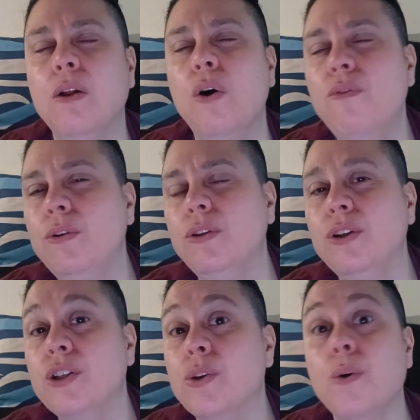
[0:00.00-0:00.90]

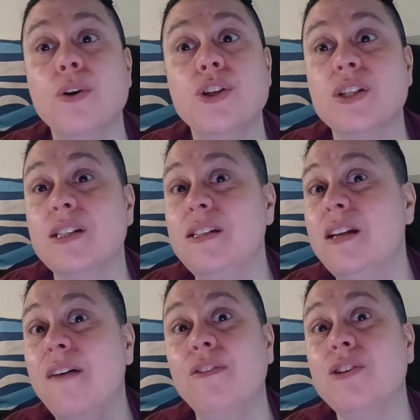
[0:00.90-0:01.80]
overlooked, or just
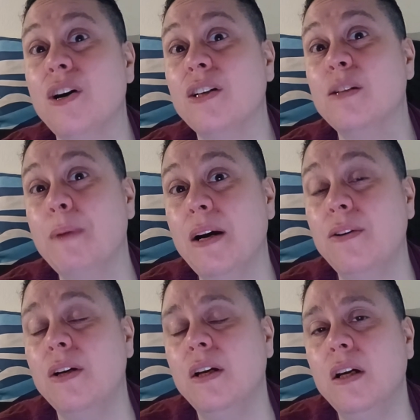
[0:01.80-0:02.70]
never talked
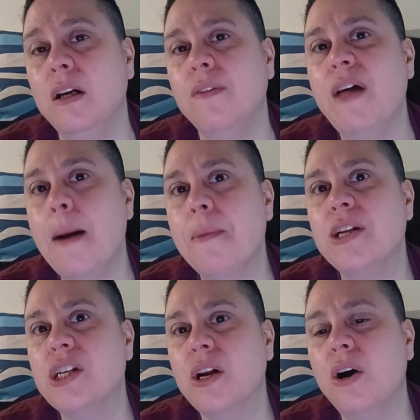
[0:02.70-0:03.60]
about that
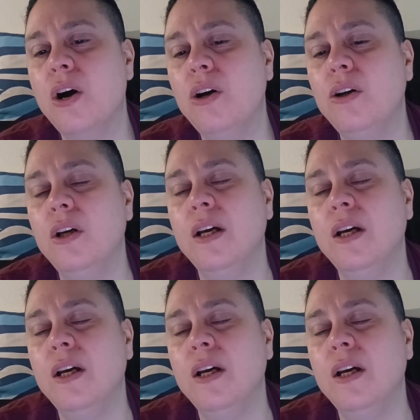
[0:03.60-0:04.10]
much at all.